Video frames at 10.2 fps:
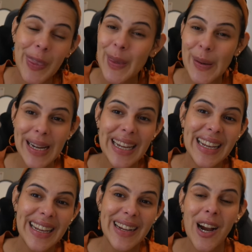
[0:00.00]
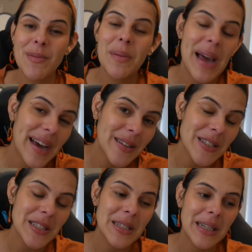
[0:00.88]
3 garment
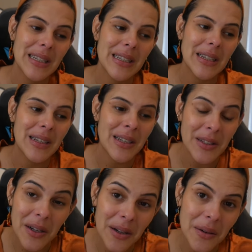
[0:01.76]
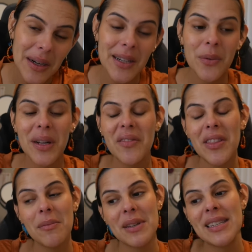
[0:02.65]
patterns on the go, and one of
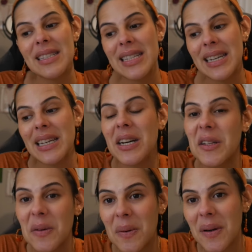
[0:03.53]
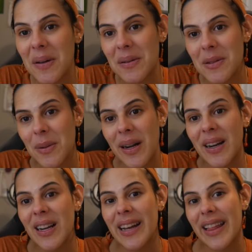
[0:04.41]
them is a color work
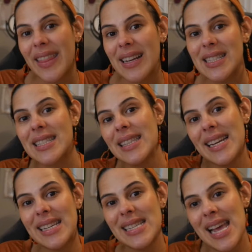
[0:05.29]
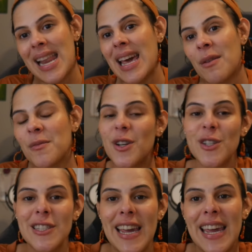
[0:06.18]
sweater that's knit, and I'm
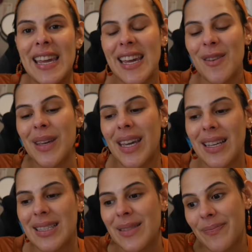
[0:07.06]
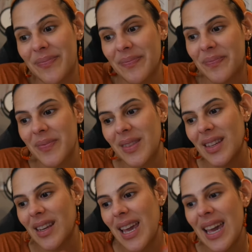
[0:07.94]
crocheting it because,
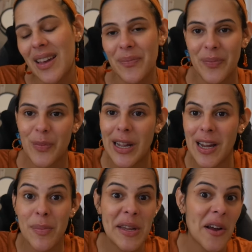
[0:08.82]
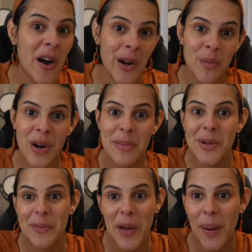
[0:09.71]
hey, why not be an autumn
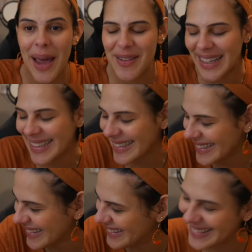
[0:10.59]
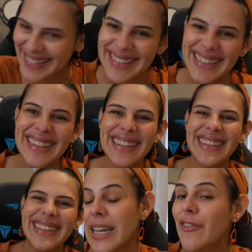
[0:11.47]
rebel, okay?
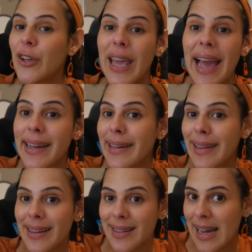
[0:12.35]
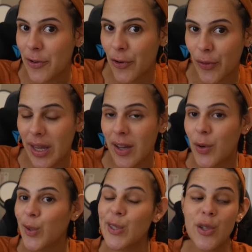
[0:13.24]
If you can't collect natural
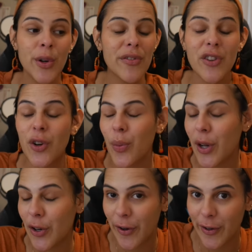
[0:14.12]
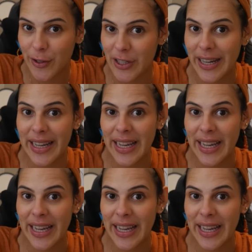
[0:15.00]
acorns, or if you don't want to crochet